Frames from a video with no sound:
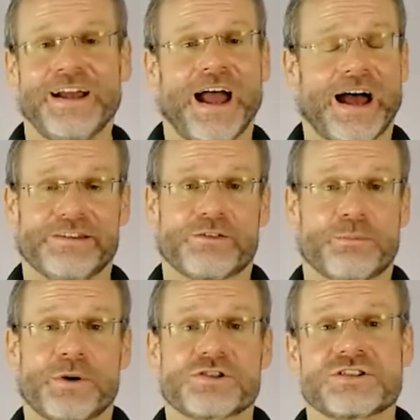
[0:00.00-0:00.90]
And if the
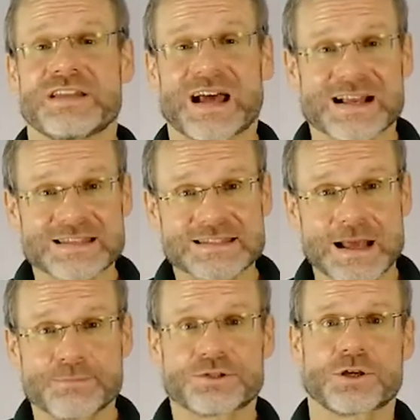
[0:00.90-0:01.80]
person
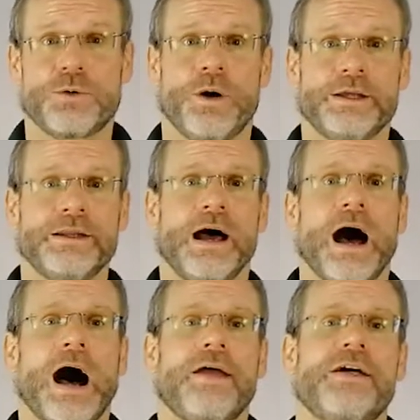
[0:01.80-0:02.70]
accepts the coin,
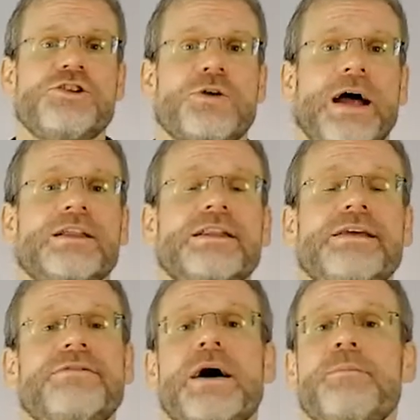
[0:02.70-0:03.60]
I then try to
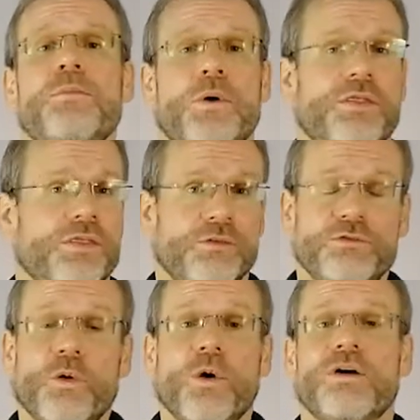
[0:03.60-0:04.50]
leave them with the
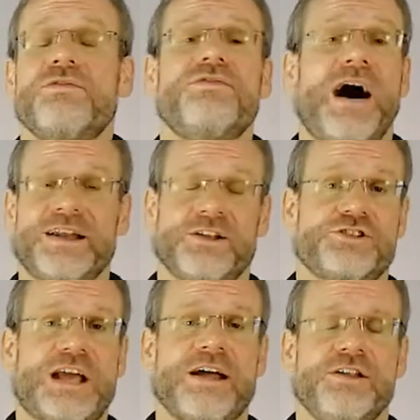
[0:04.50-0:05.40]
four final
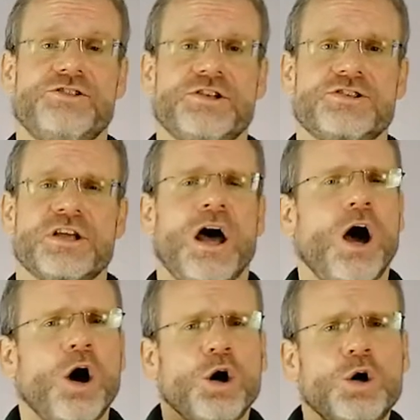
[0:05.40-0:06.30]
challenges.
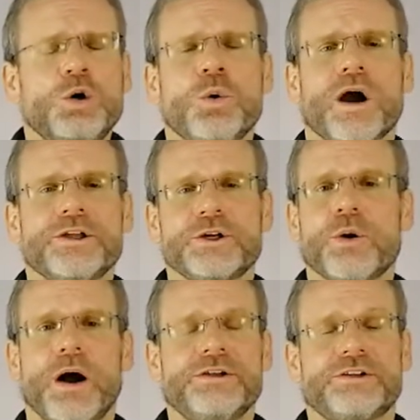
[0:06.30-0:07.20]
Who are you
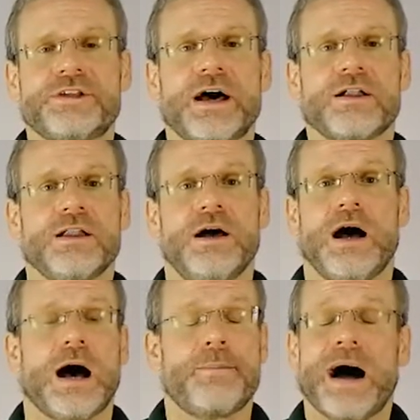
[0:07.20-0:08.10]
going to tell
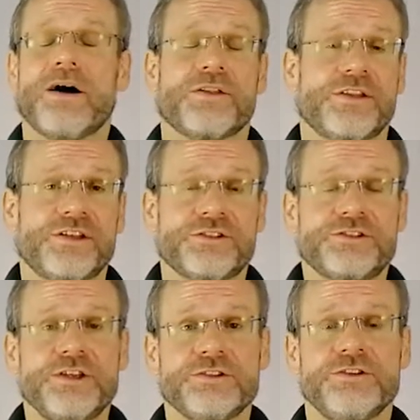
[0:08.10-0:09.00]
about the
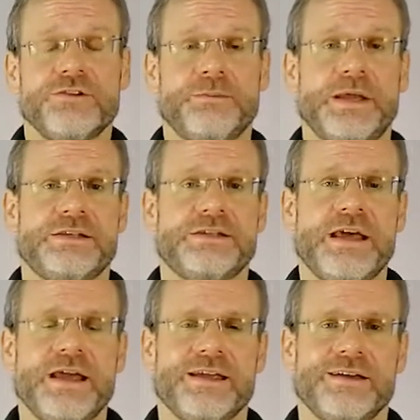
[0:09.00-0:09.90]
decision you've made
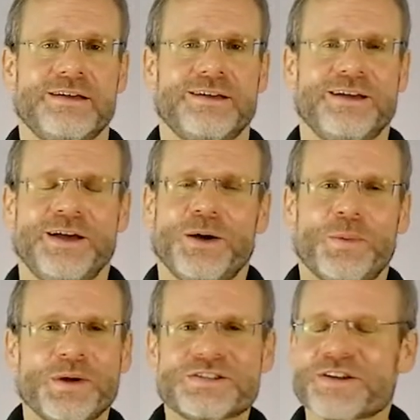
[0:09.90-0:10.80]
today?
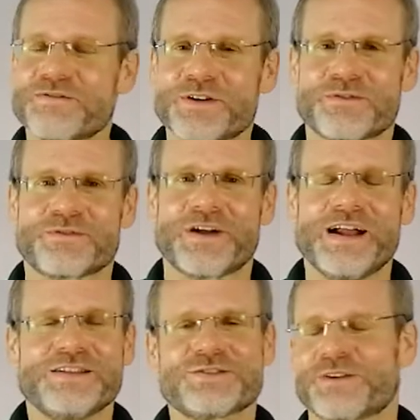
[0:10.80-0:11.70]
Which of your
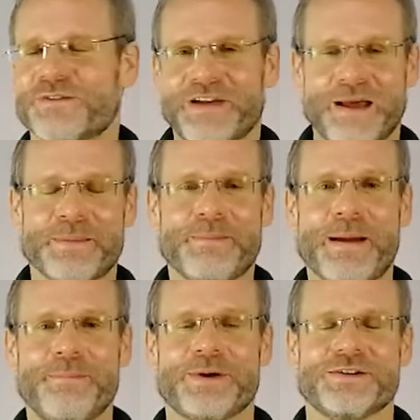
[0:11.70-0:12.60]
friends or family
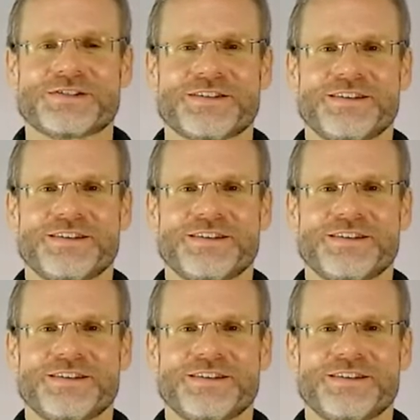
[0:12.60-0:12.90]
members?